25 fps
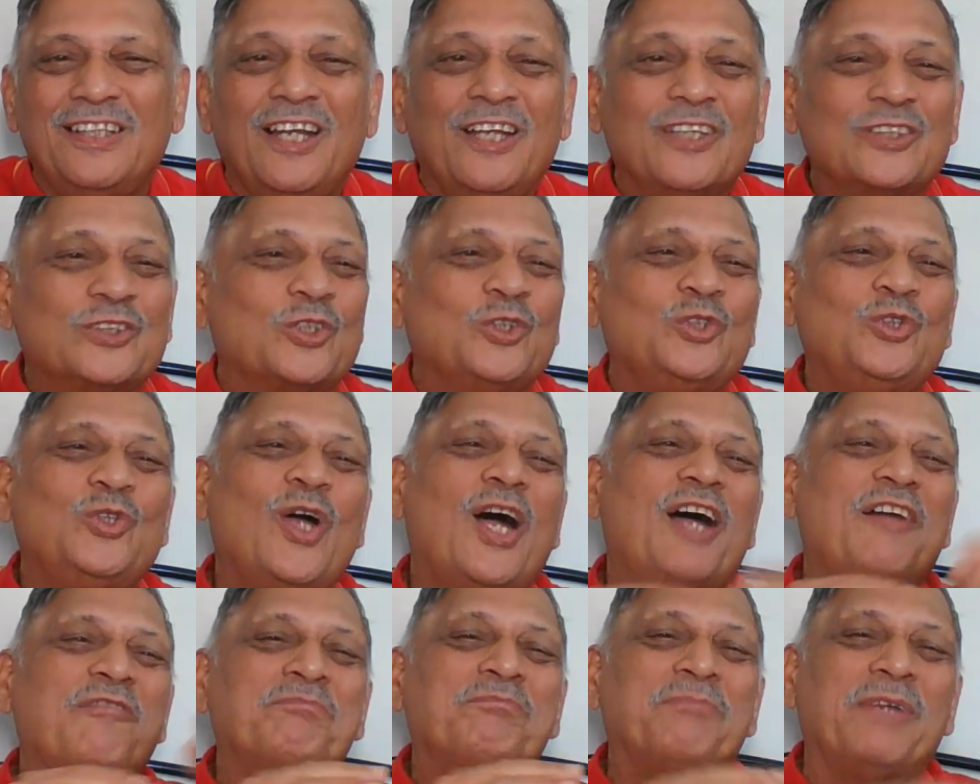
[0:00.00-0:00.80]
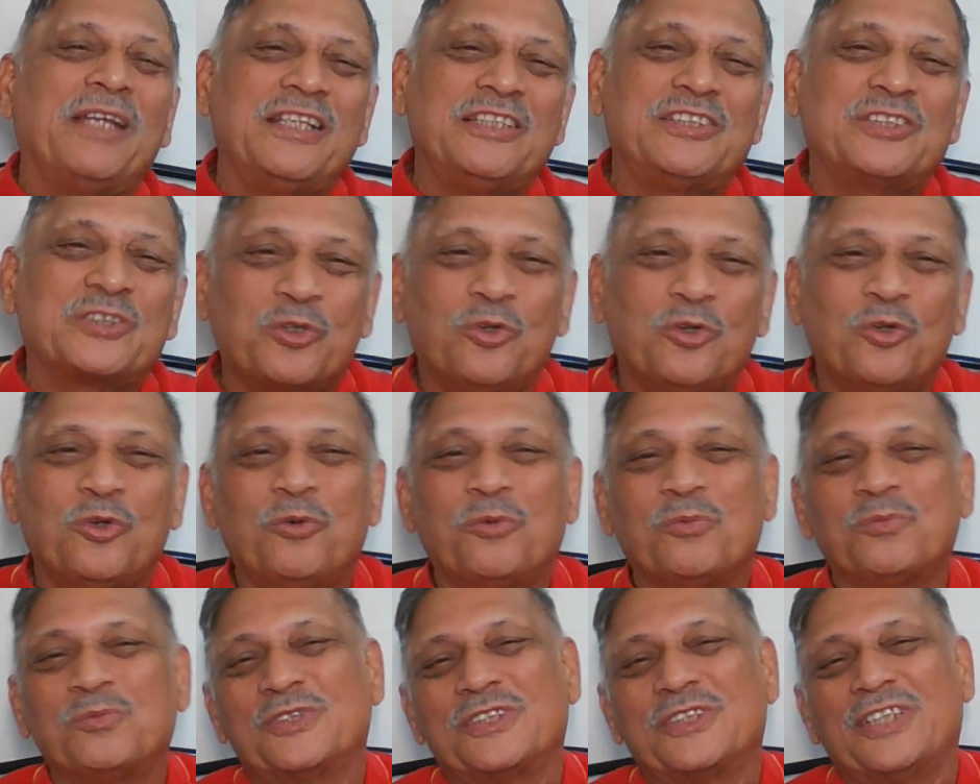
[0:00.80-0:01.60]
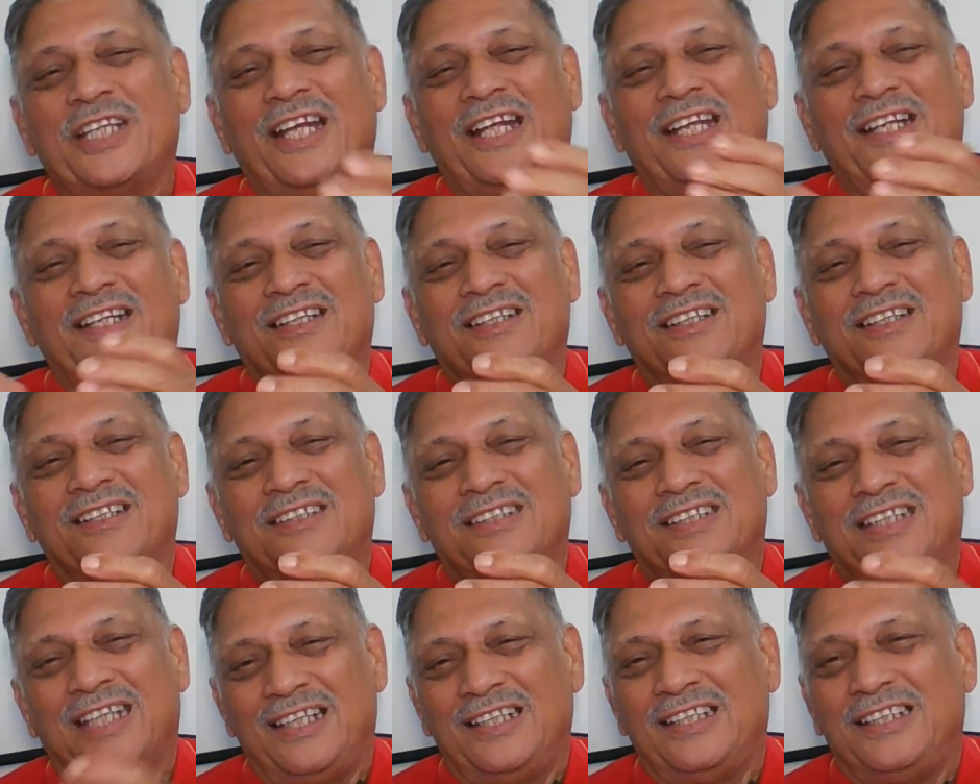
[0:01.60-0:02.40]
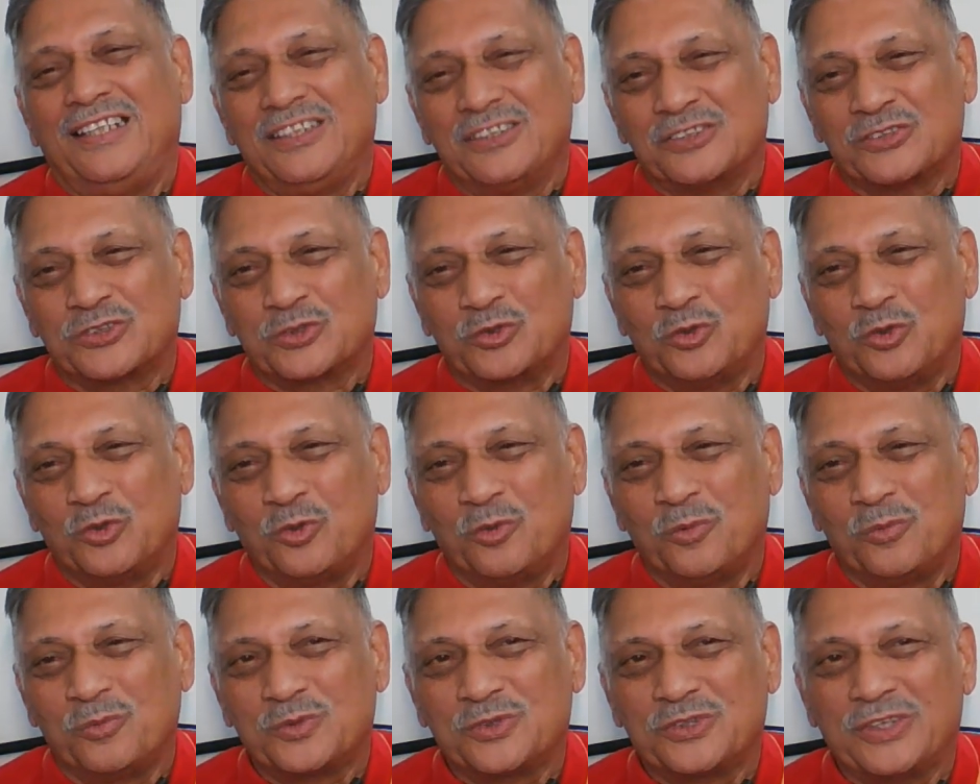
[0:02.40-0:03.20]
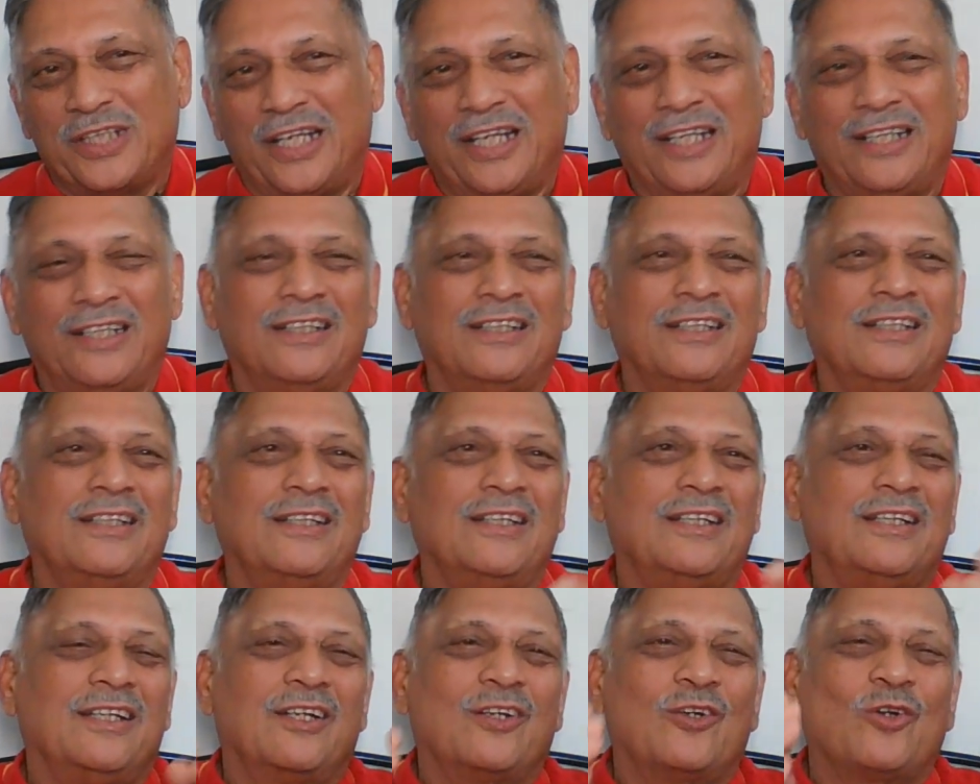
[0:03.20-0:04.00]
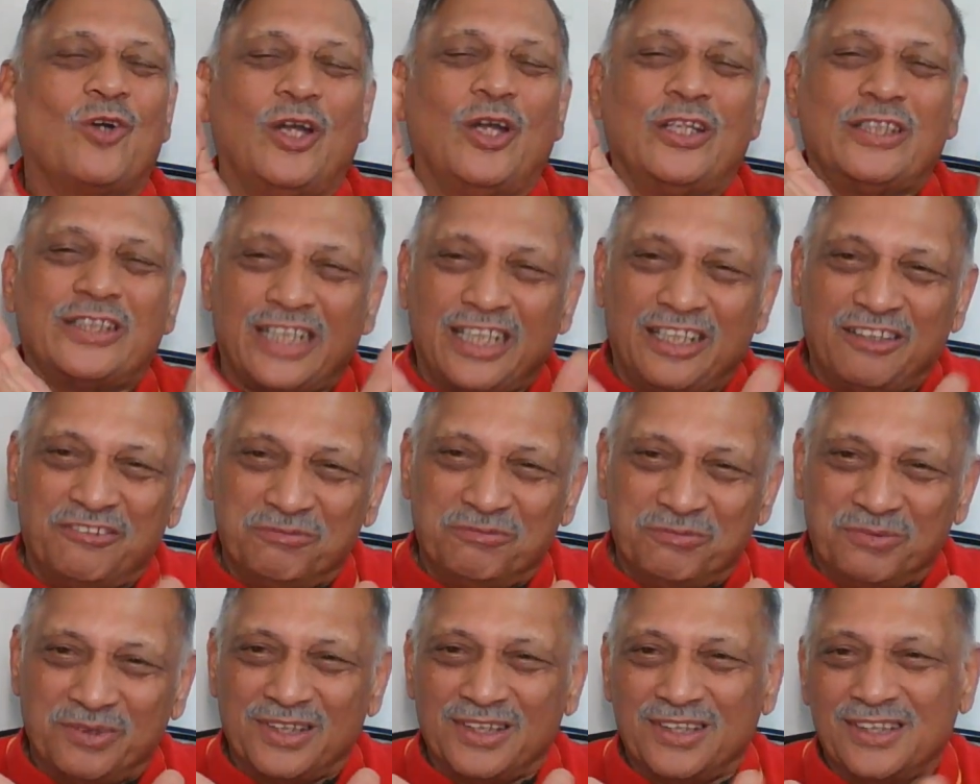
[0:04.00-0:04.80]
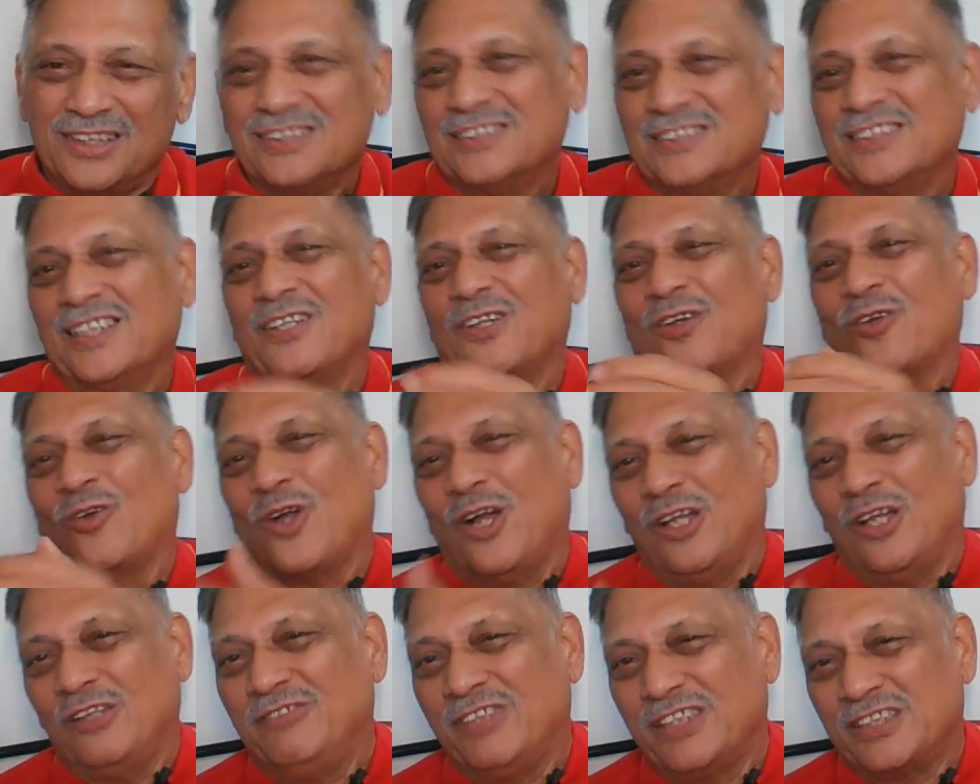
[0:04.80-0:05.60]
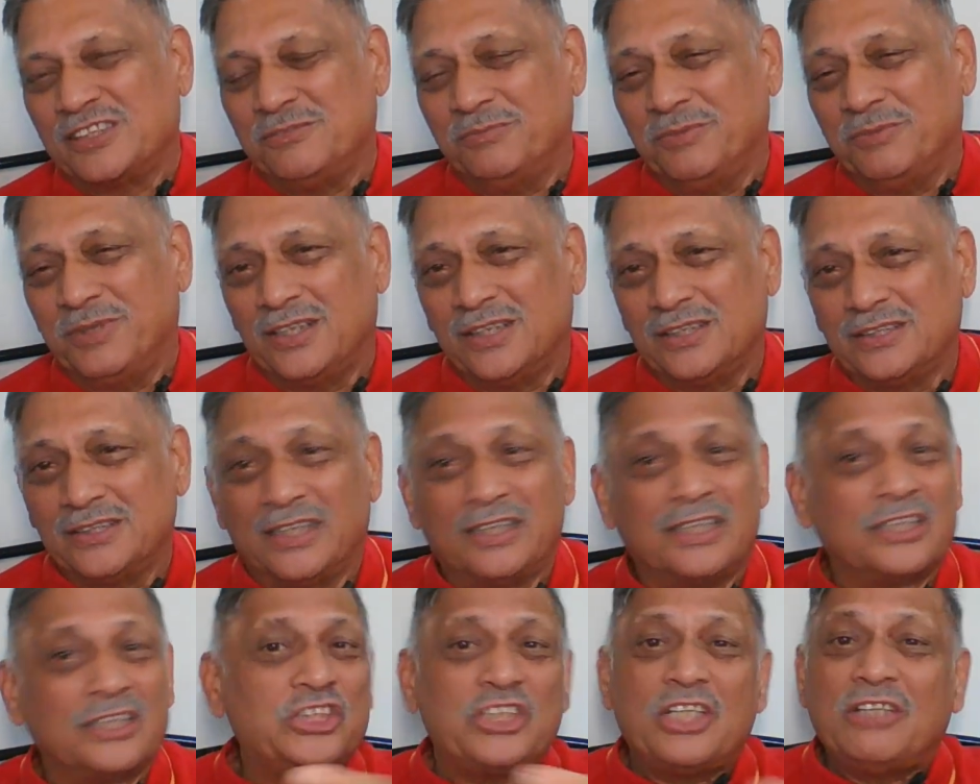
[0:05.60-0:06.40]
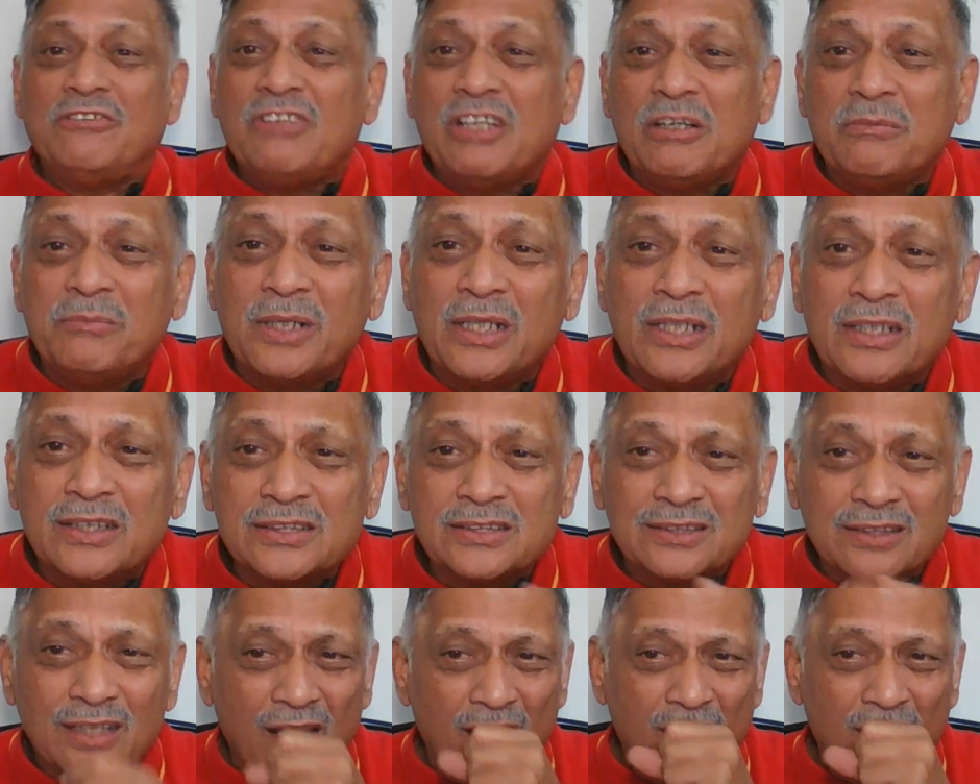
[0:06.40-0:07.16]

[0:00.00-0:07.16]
So you have periscopes and kaleidoscopes and concave mirrors and convex mirrors. And the shaving mirrors,